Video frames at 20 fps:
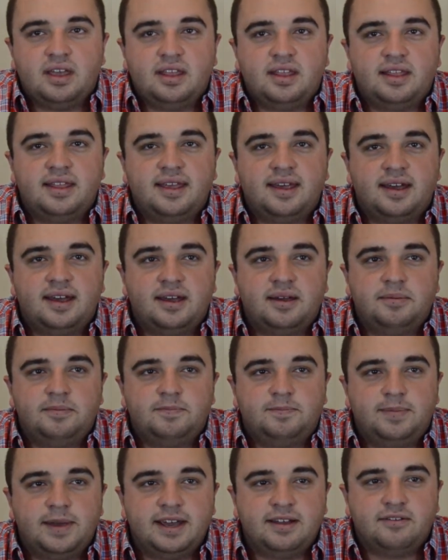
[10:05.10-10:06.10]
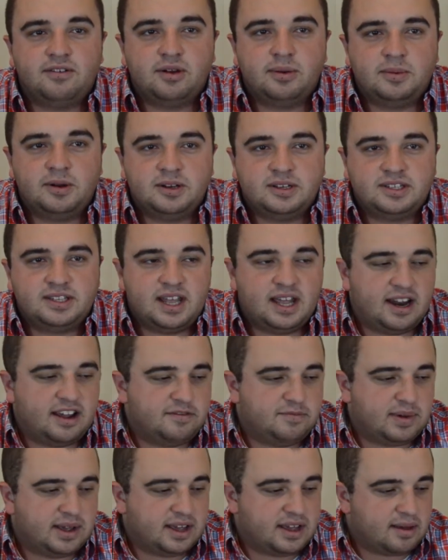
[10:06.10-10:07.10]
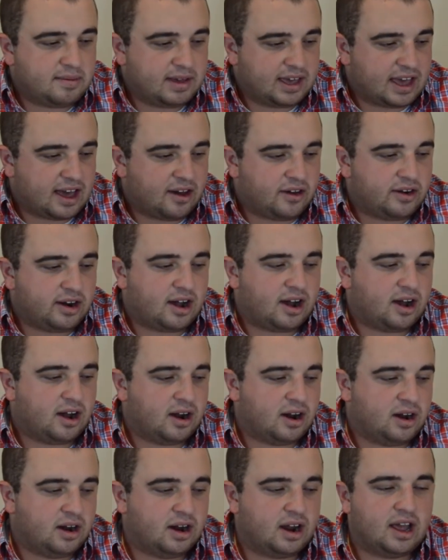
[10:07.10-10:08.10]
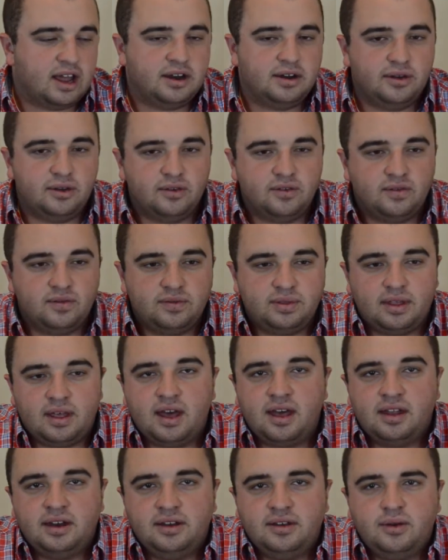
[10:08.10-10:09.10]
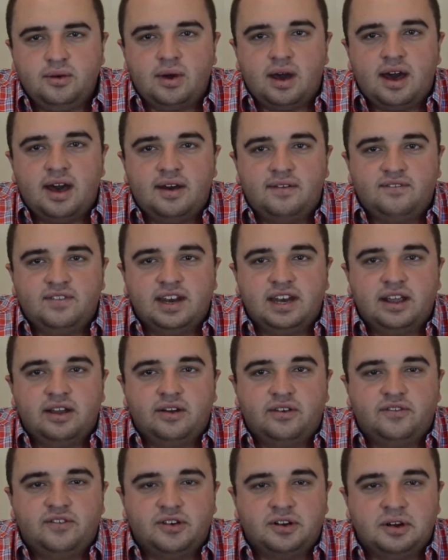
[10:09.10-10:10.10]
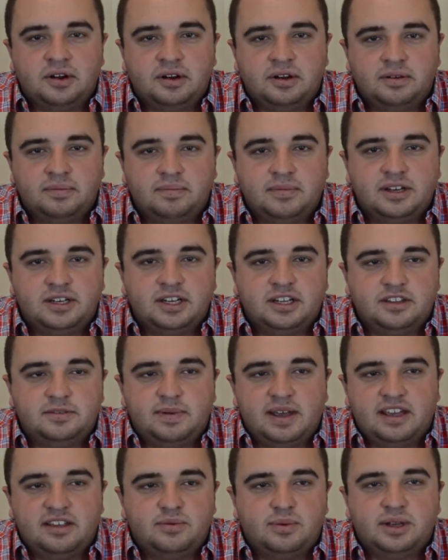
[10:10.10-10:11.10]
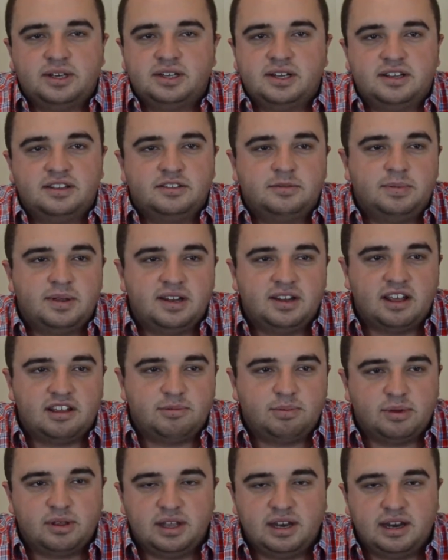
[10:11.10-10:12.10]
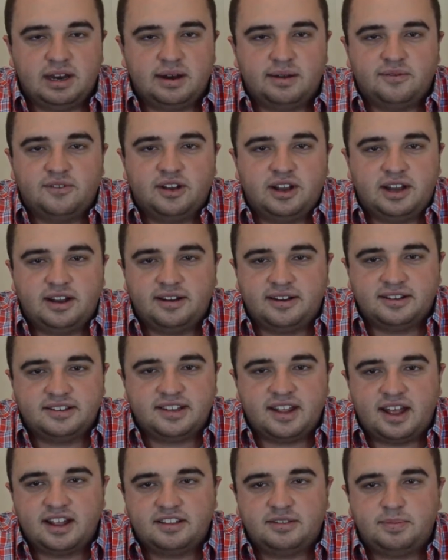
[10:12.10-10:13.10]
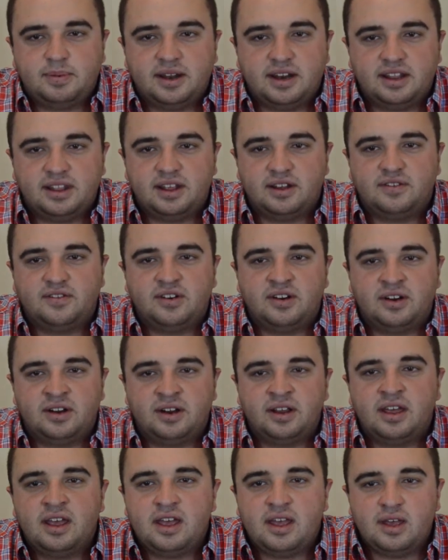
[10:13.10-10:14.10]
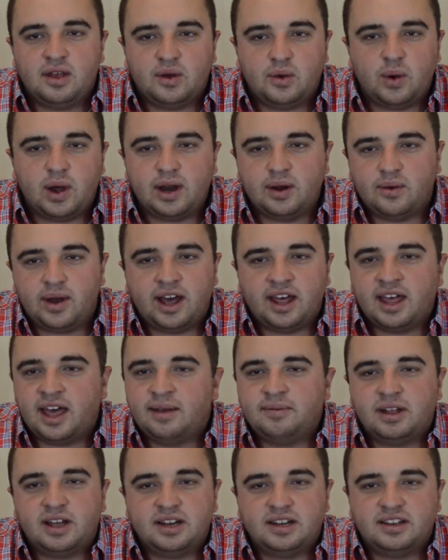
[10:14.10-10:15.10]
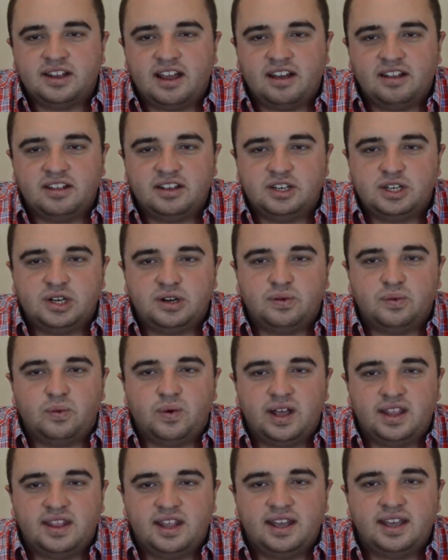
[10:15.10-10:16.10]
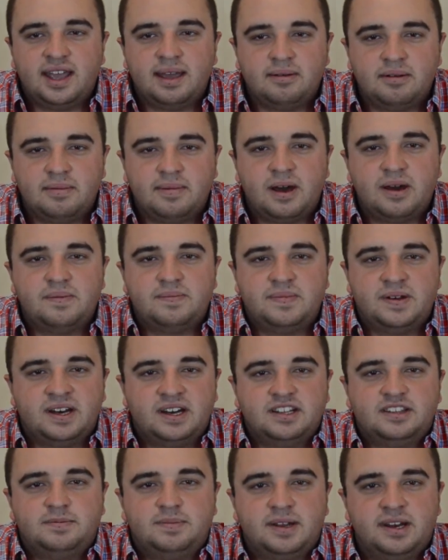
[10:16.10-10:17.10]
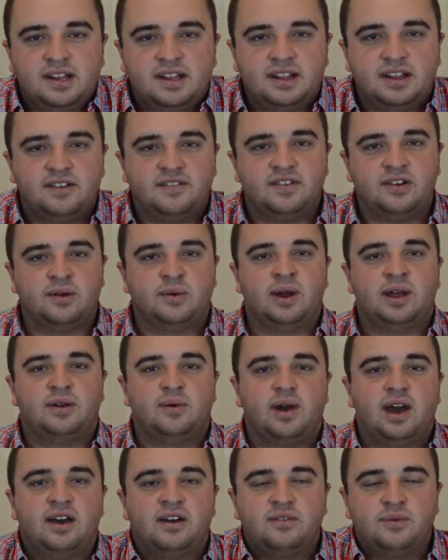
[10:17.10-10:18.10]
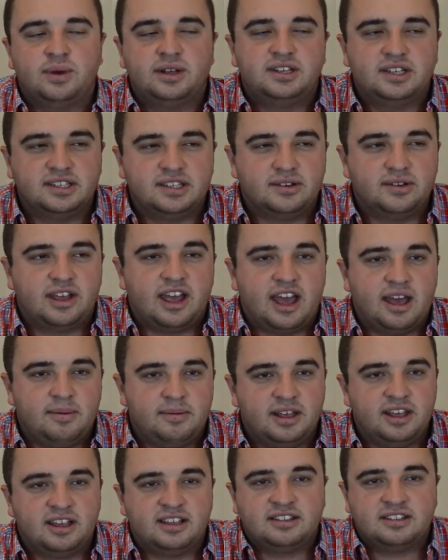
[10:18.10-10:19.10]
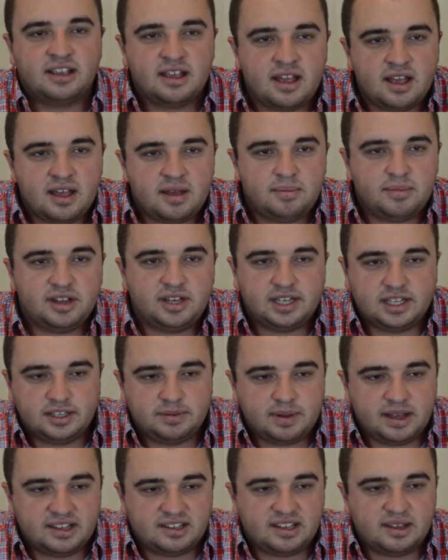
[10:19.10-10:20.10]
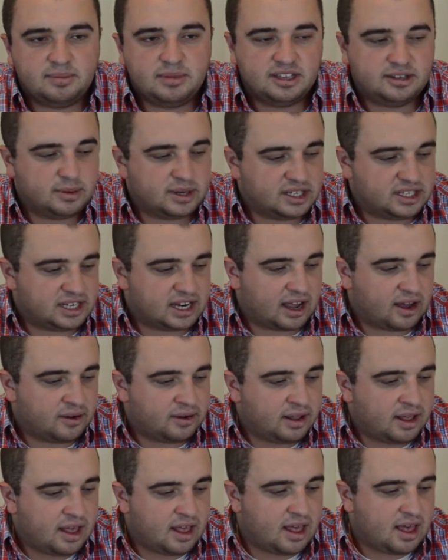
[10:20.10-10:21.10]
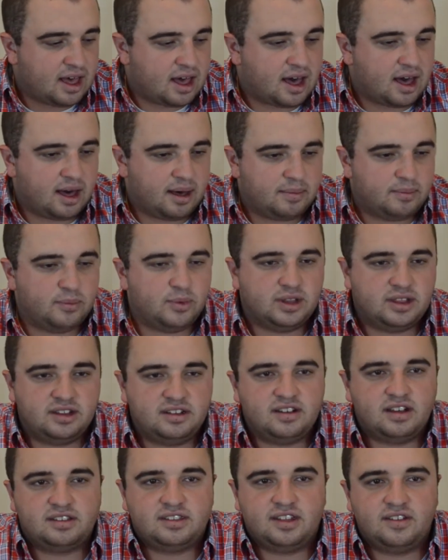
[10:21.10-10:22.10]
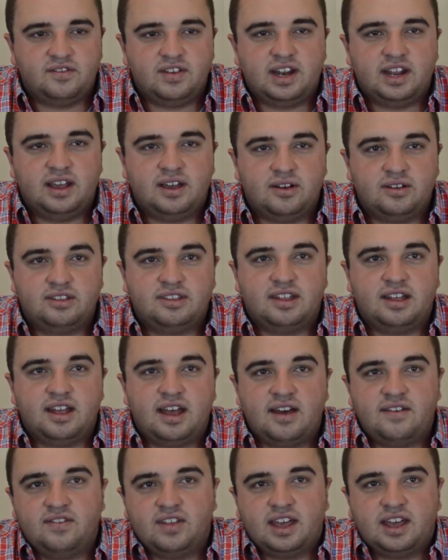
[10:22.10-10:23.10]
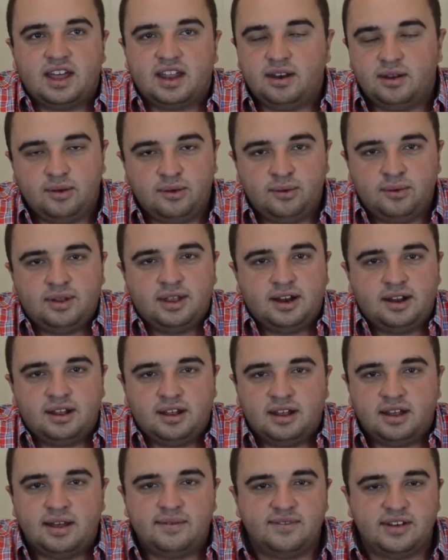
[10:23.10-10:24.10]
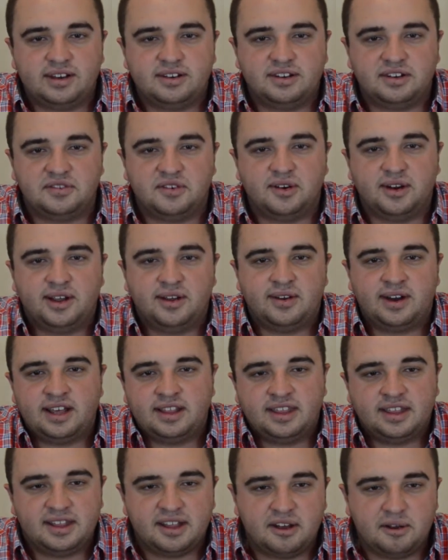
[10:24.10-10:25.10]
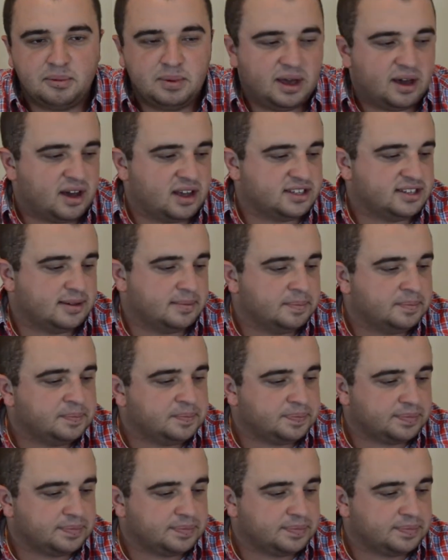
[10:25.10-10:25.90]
The big rumors that have been coming out are a new video for Mission Space, which has been desperately needed for years. That's been in there for quite a while. I'm not entirely sure when that came about, but it's been in there for quite a while, which is okay because Mission Space can be switched out with just the videos to have like a new little adventure for you, and I think that would be awesome.